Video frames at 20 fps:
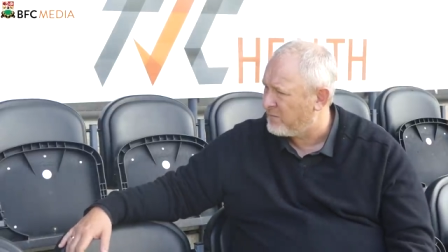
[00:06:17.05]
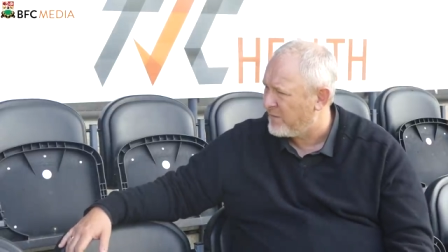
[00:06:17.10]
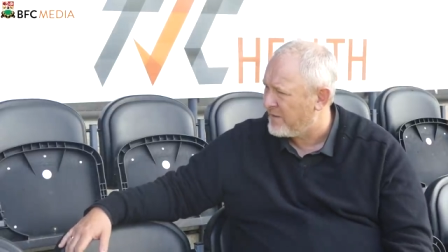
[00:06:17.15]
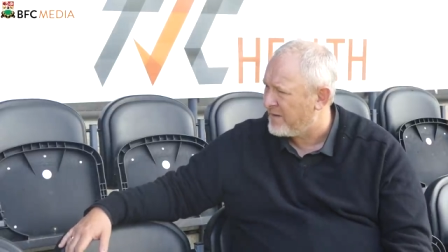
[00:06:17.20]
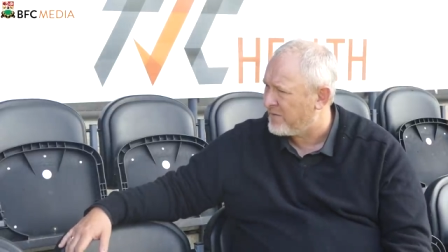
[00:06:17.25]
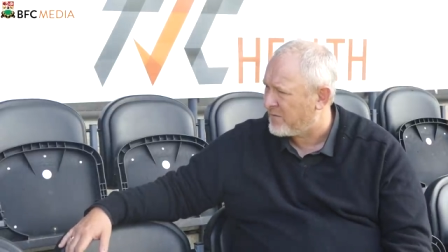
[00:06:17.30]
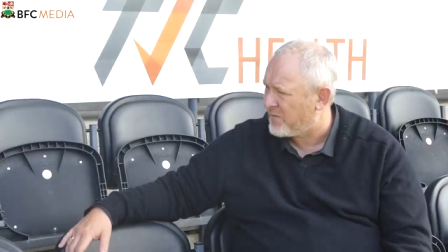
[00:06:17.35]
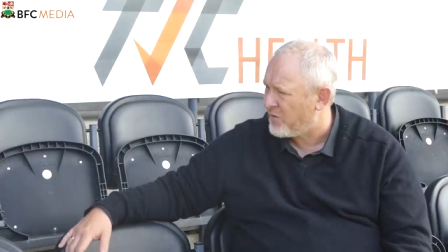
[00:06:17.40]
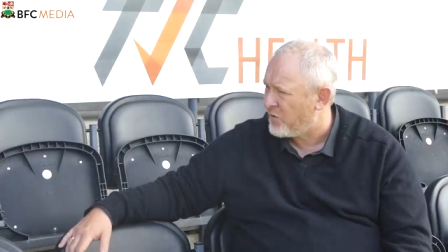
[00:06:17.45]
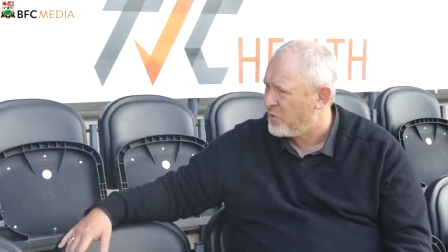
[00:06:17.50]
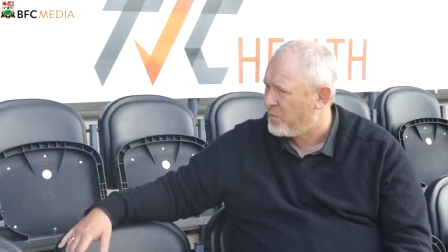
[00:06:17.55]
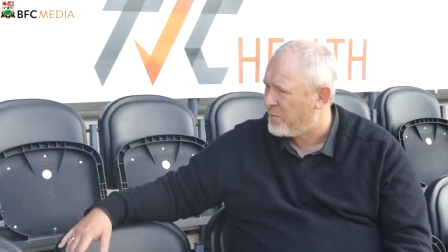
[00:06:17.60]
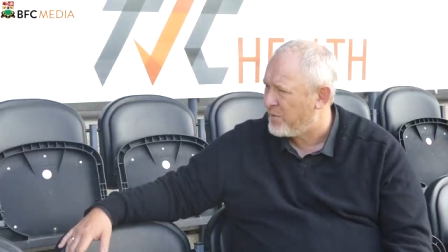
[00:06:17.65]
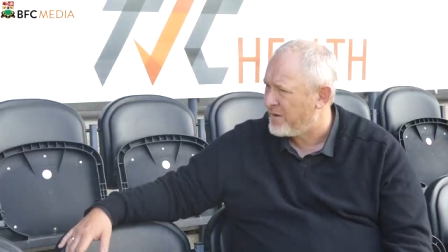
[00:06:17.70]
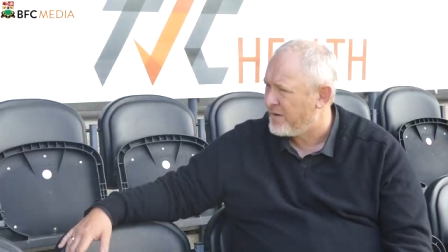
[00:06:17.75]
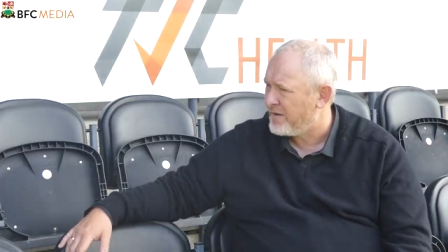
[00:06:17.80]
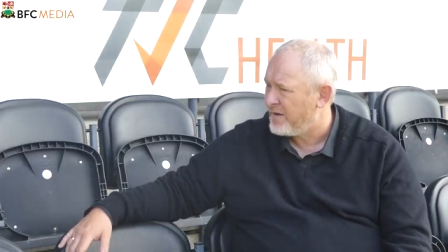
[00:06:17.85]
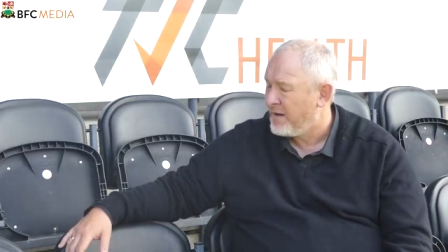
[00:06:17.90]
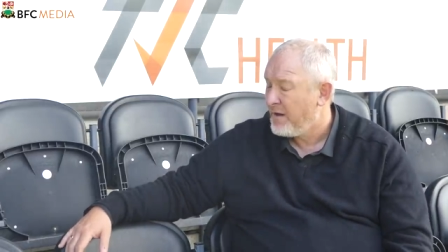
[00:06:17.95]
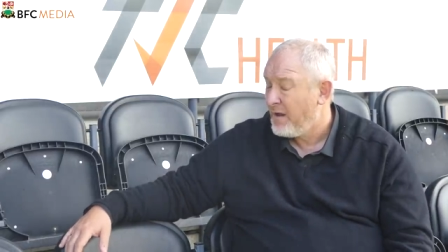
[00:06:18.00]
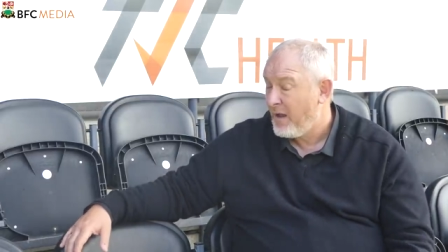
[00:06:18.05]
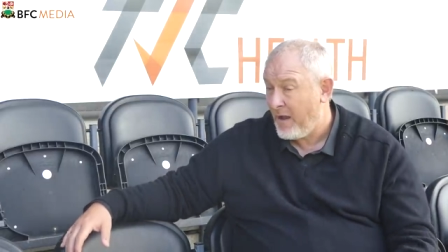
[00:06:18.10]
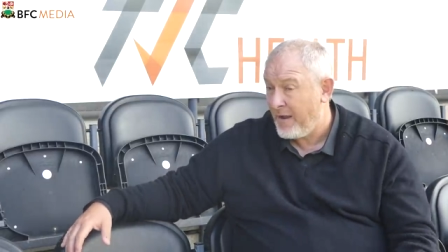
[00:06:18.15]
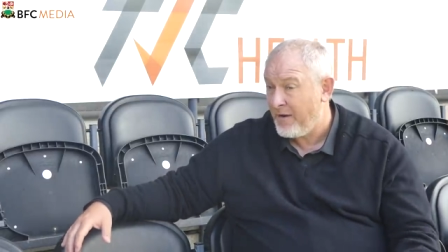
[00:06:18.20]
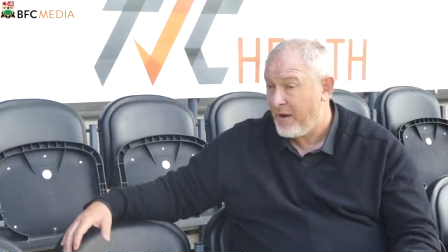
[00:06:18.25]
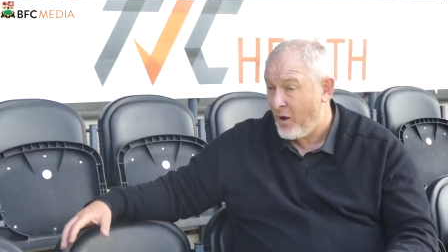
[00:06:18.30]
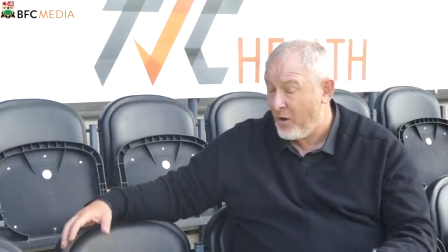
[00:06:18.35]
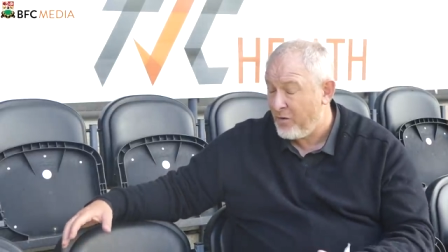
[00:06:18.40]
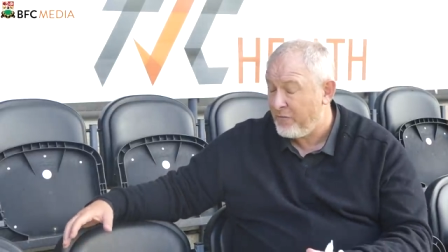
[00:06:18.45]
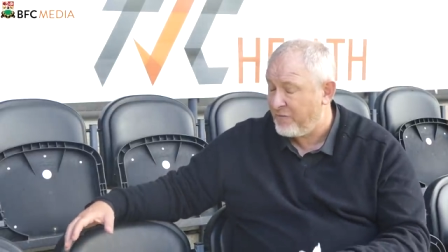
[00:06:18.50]
with this group and,
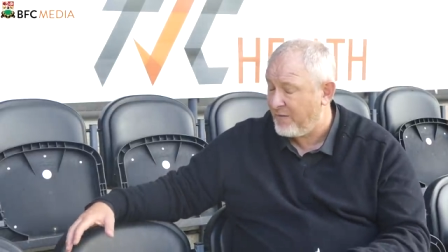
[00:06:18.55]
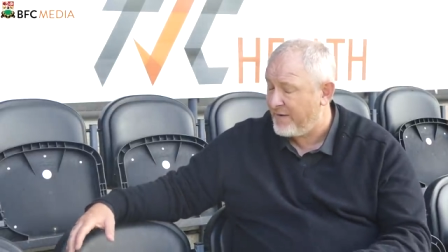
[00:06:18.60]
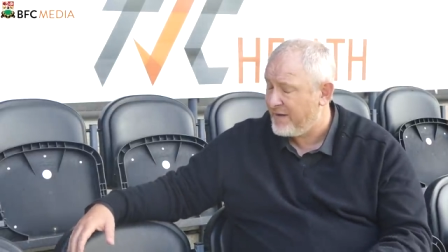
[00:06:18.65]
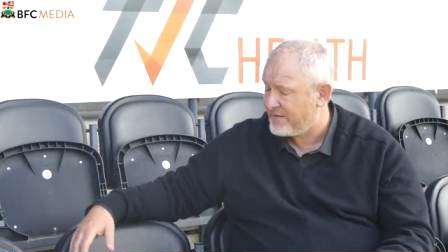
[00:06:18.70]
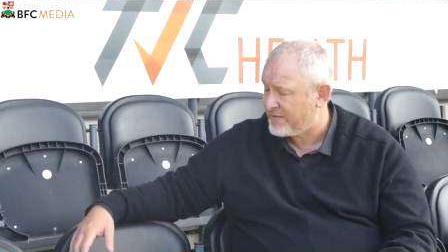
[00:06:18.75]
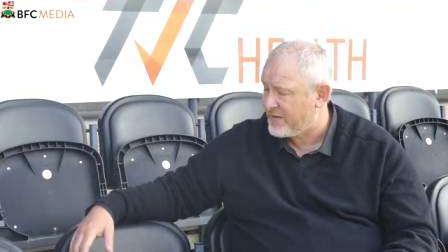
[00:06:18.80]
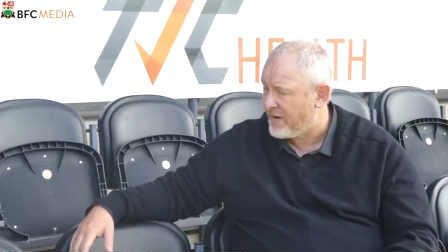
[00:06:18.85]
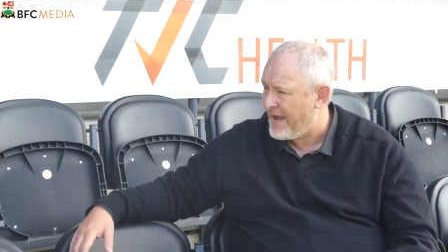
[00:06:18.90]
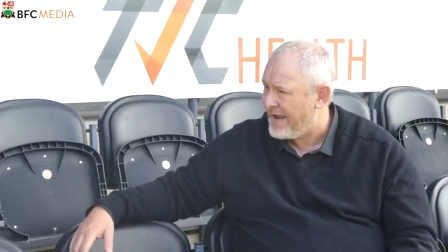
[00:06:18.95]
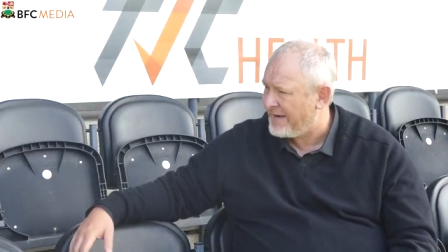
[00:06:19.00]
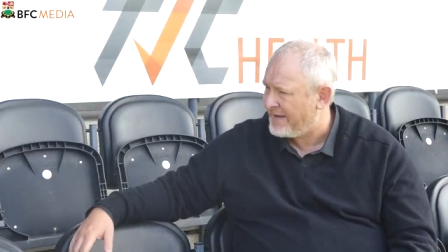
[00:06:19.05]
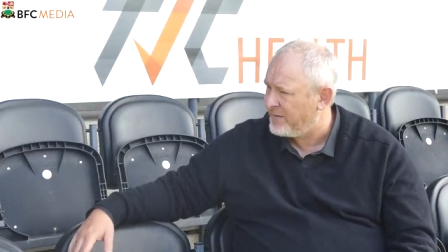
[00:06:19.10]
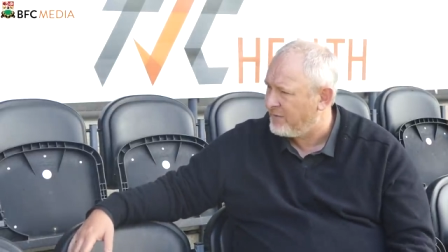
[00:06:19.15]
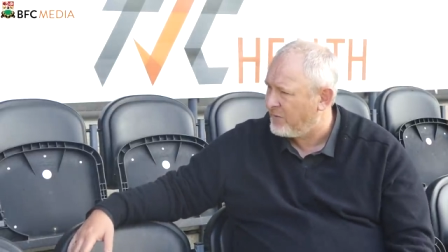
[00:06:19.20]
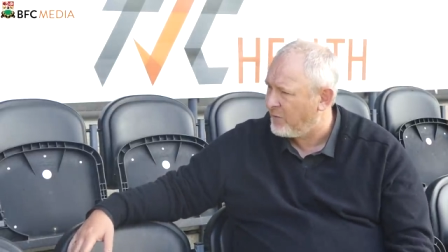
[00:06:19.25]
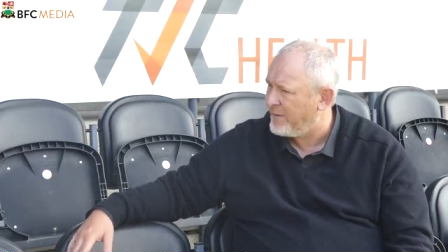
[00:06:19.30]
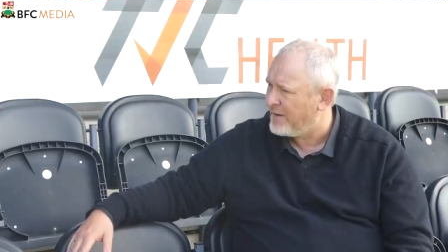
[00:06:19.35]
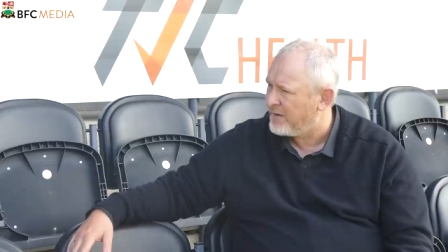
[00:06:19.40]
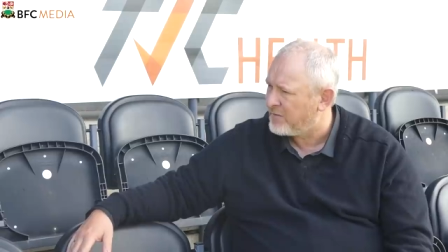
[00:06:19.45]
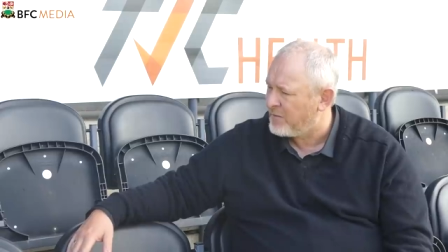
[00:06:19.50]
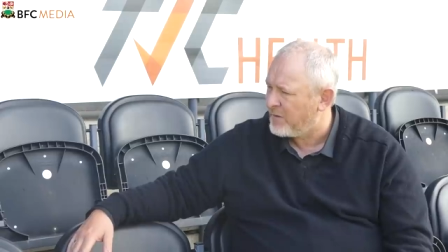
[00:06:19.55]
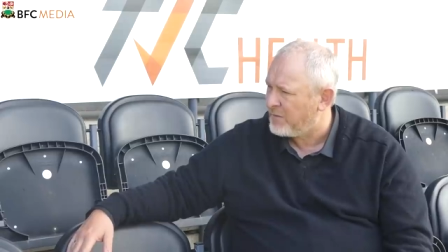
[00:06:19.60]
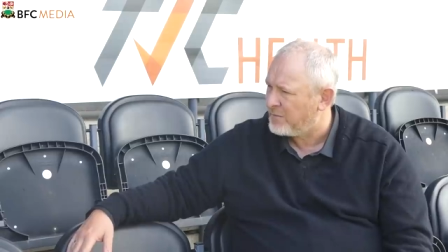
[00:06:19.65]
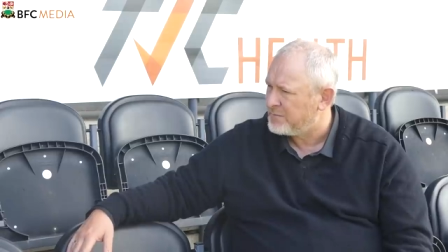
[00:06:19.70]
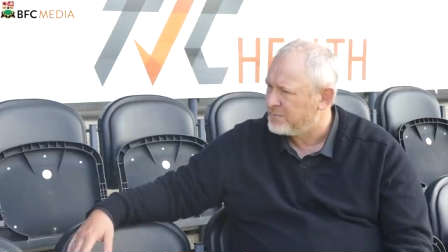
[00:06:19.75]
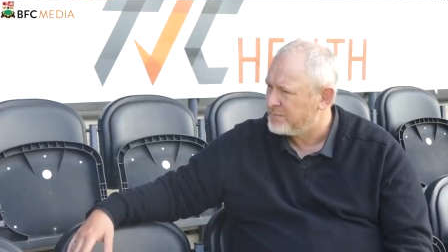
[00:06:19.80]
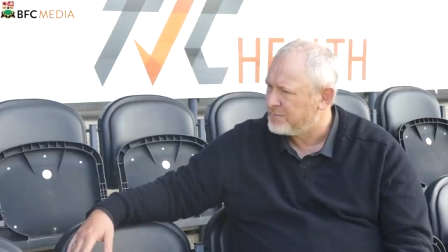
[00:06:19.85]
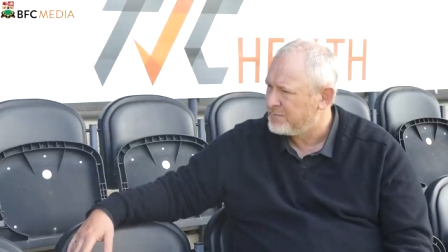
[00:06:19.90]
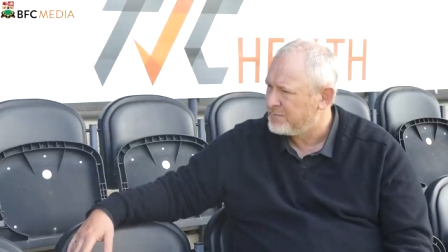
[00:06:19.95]
and hopefully start adding to it as well.